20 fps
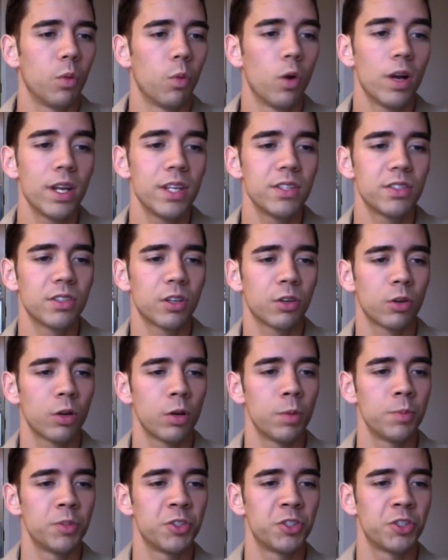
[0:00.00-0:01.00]
What is the
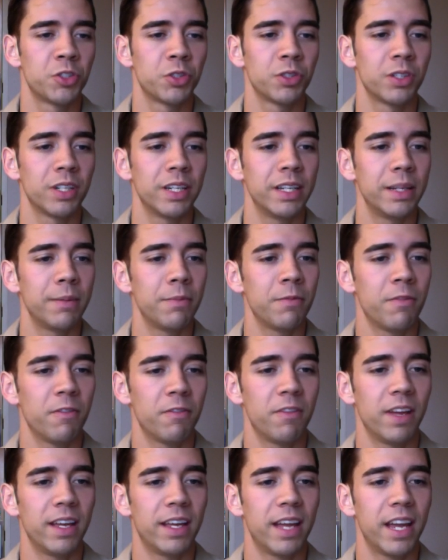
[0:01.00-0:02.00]
groom's dream
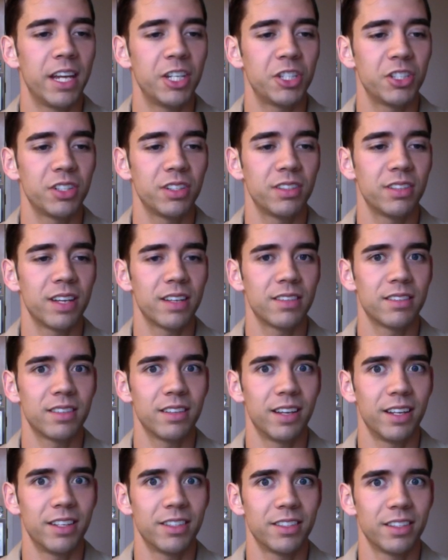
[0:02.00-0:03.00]
vacation
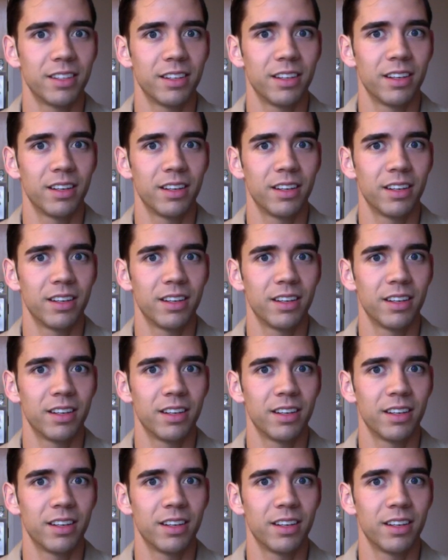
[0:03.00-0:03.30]
destination?